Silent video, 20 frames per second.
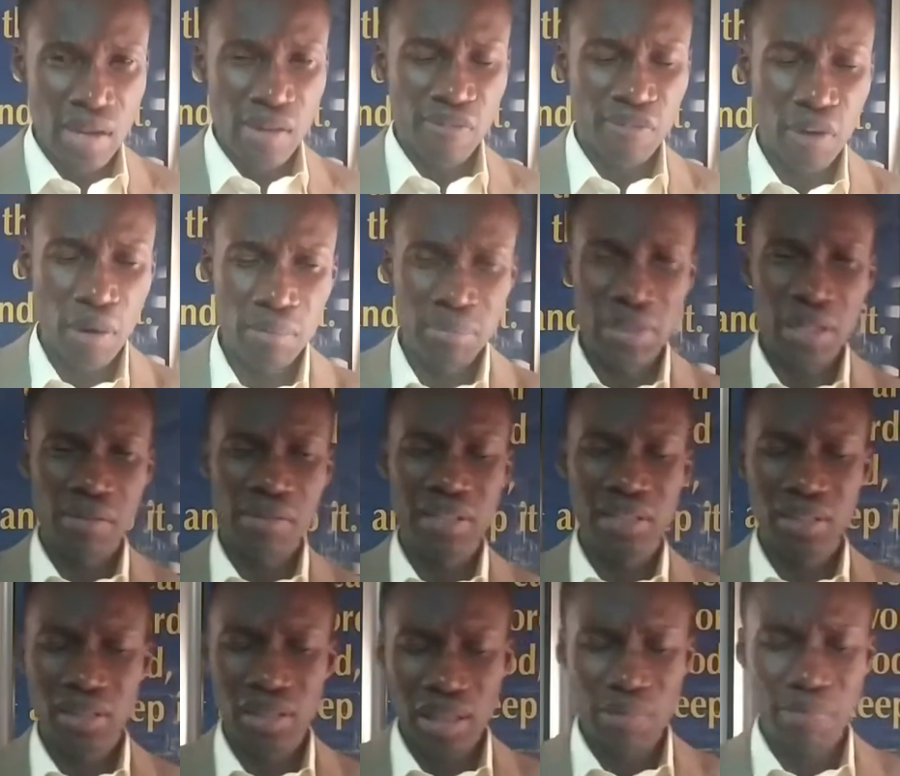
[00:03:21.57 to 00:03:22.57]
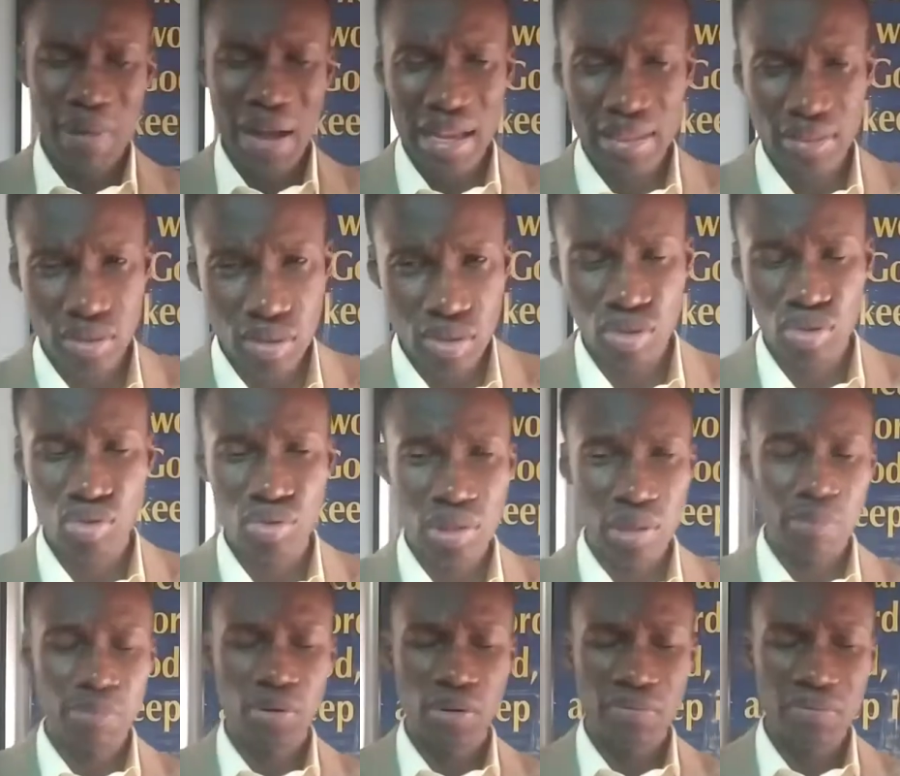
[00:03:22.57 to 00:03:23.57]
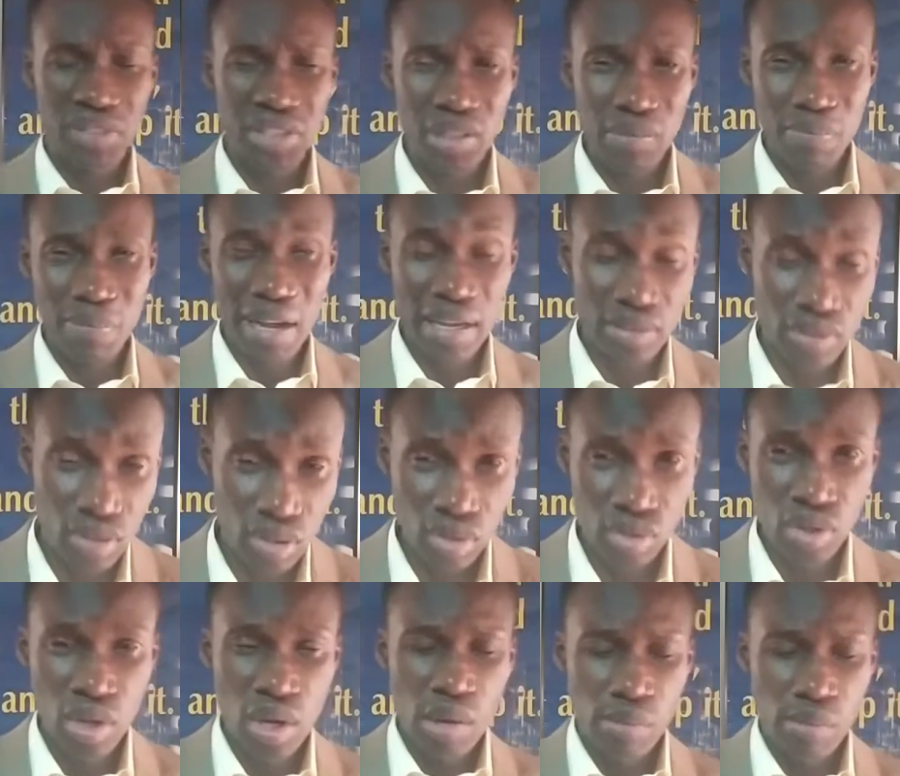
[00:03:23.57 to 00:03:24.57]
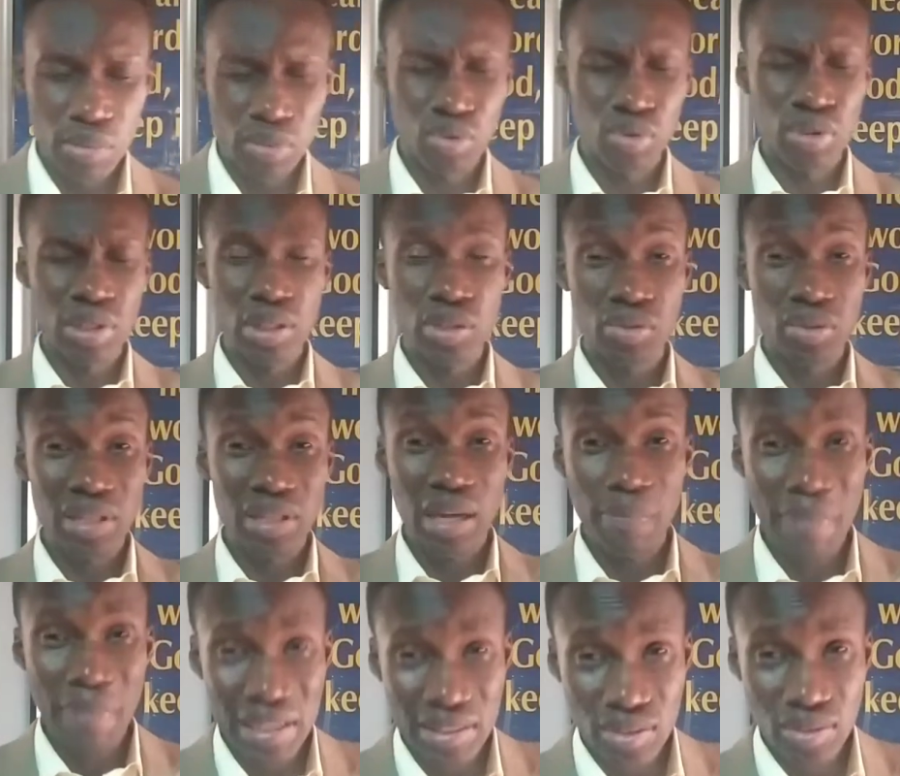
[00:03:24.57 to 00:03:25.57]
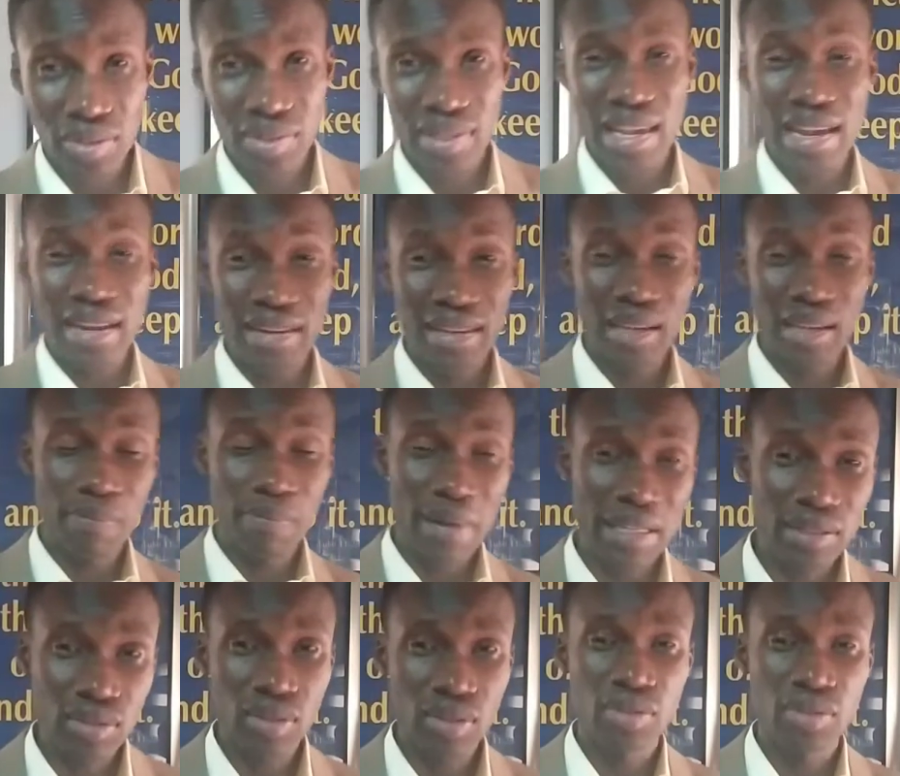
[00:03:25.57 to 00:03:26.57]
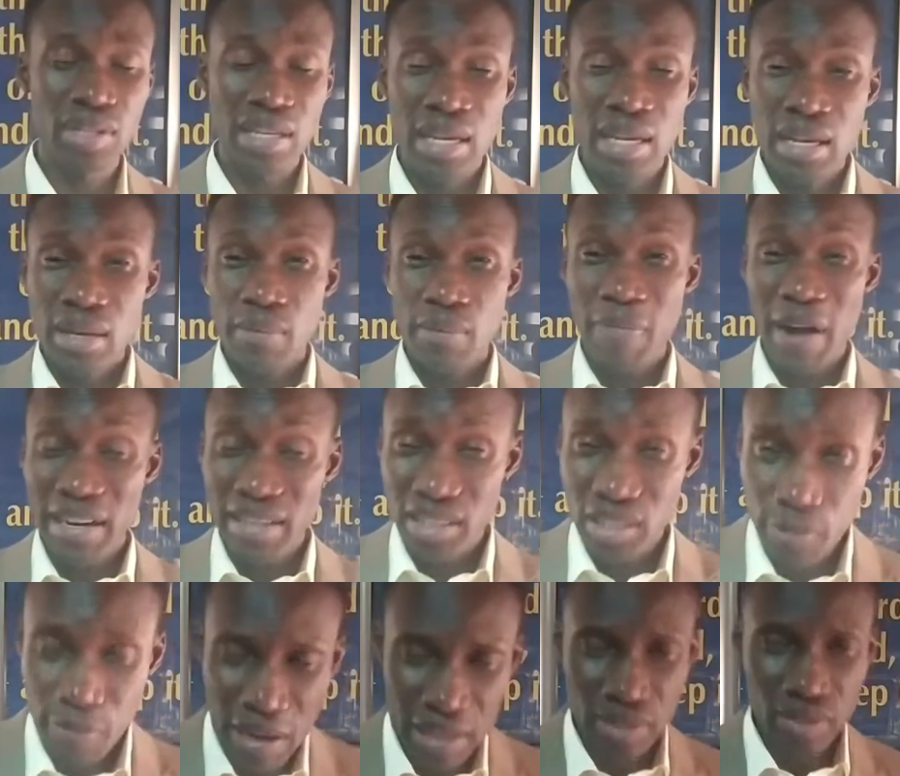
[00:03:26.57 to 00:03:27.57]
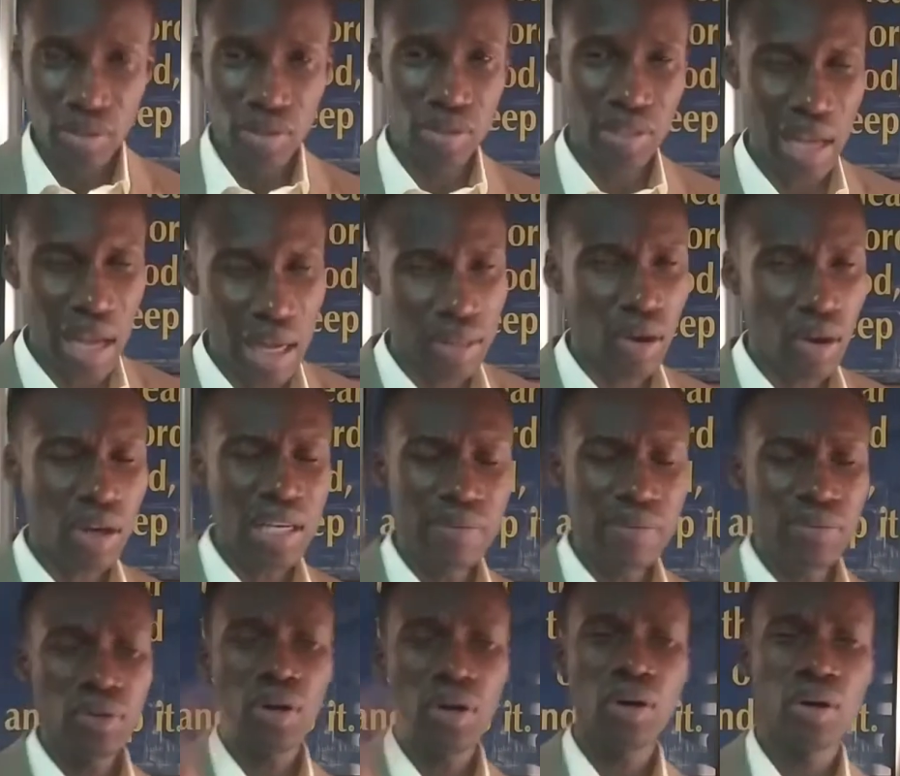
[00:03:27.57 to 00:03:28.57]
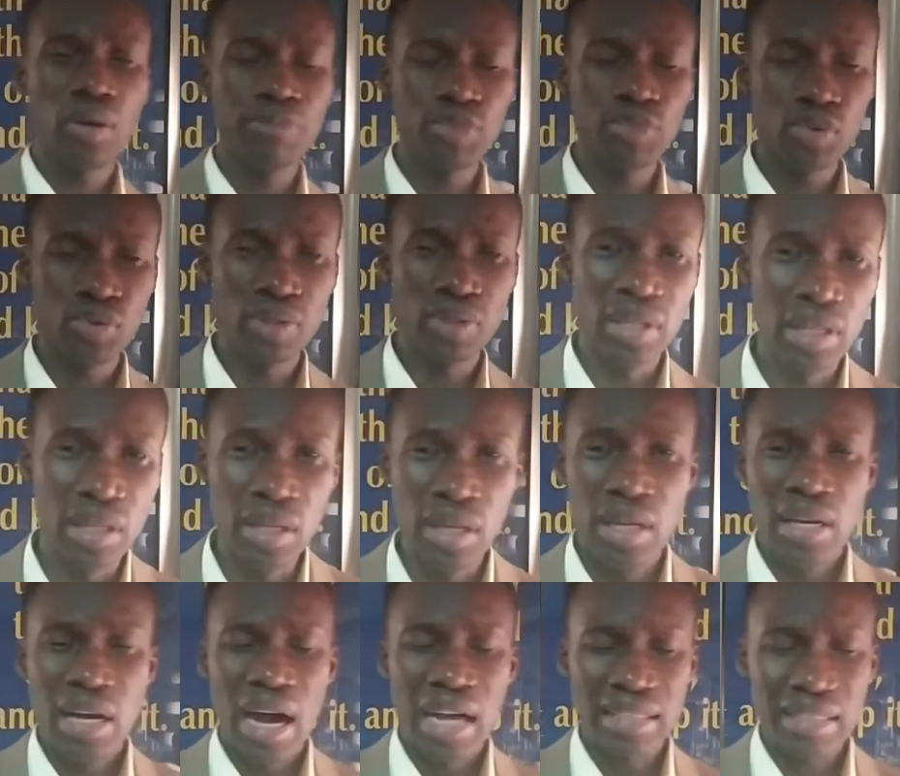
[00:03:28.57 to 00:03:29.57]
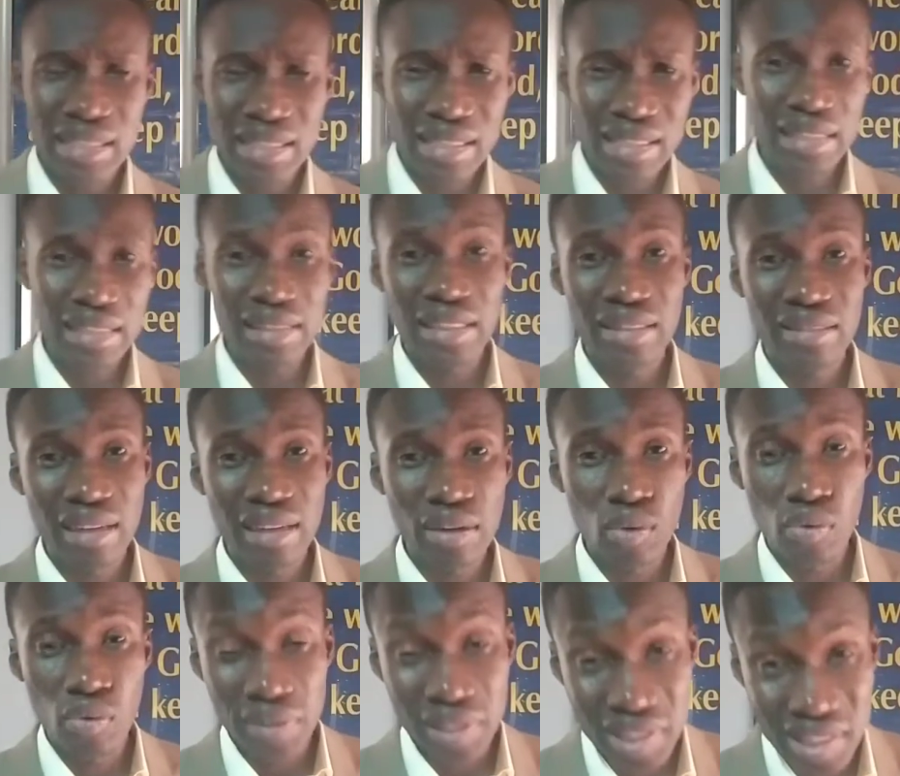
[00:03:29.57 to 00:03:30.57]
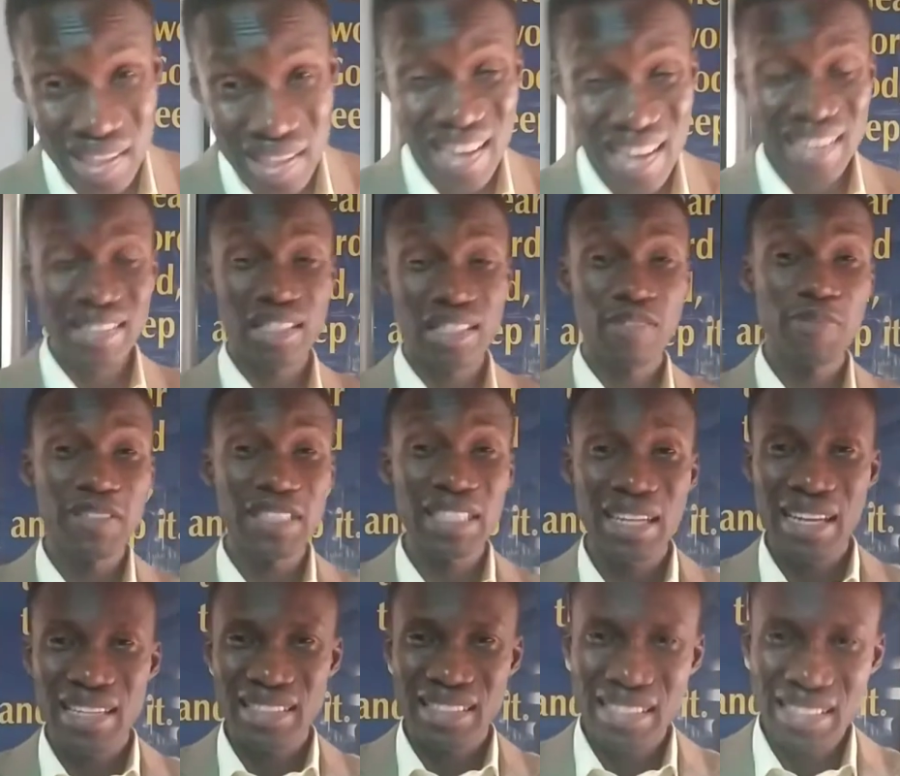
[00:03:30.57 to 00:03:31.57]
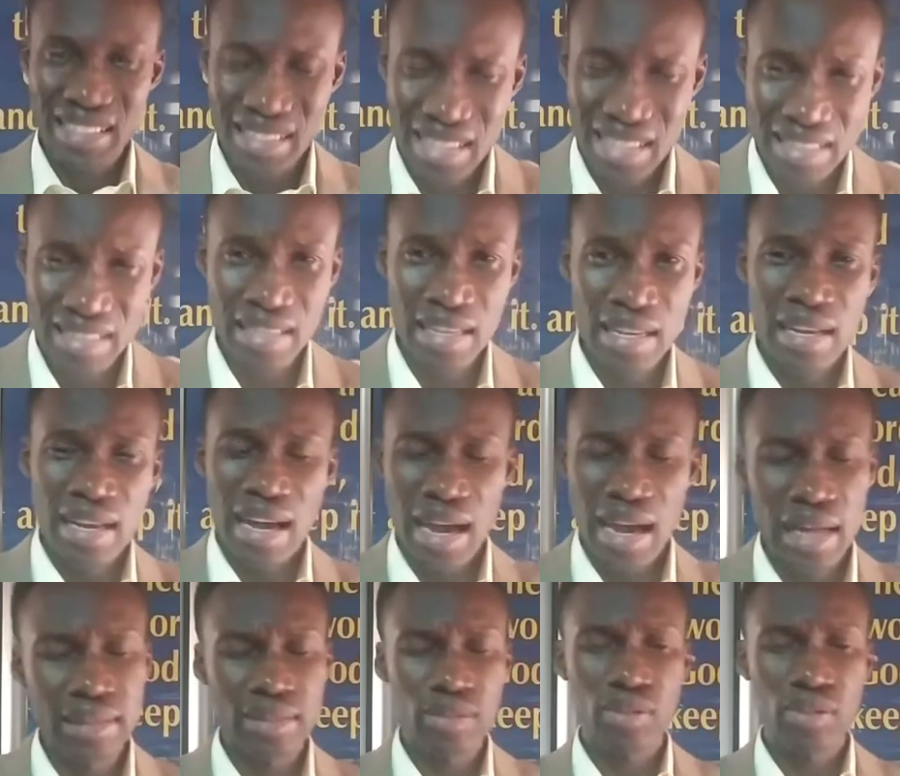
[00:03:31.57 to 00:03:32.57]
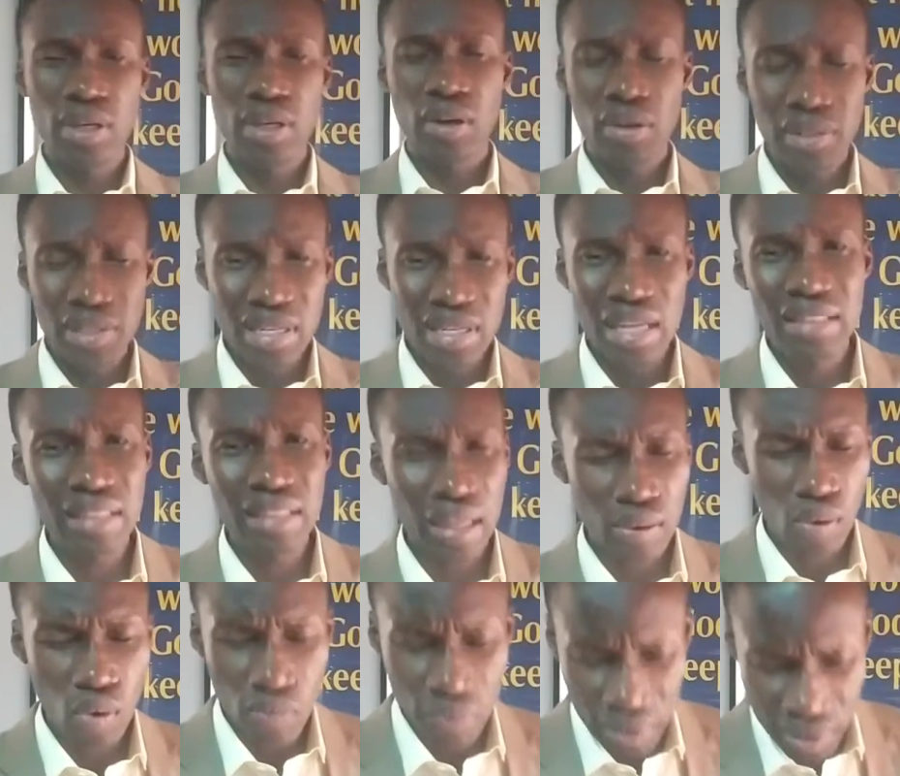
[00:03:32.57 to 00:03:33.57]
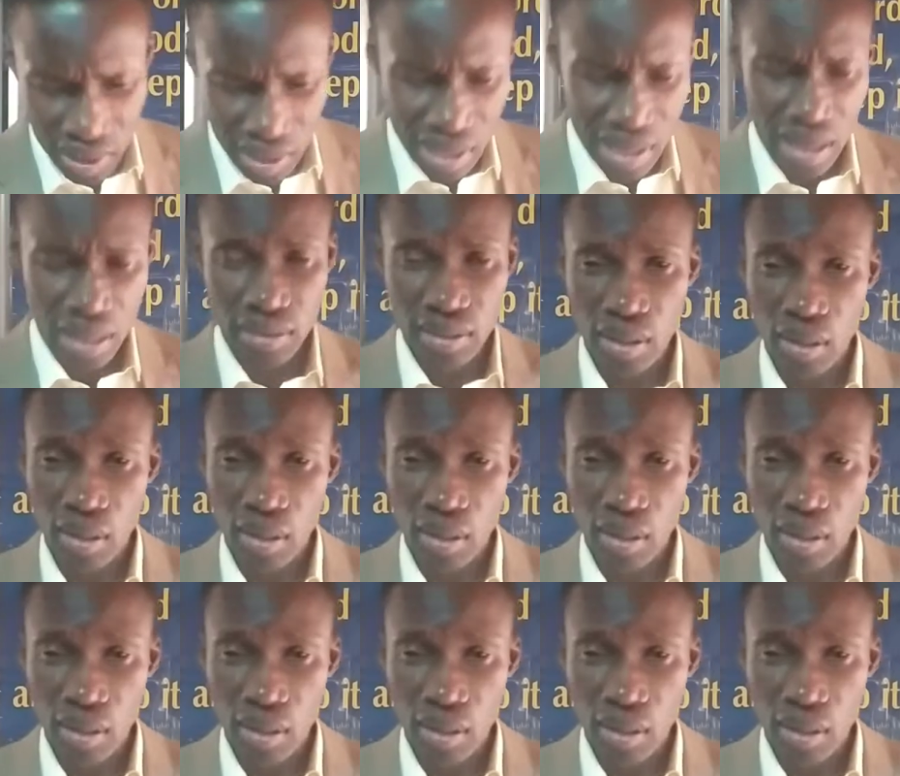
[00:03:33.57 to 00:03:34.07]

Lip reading: From the regional pastors to the provincial pastors, to the zonal pastors, area pastors, parish pastors, and even up to the assistant general overseers, the special assistants, and to the continental overseers.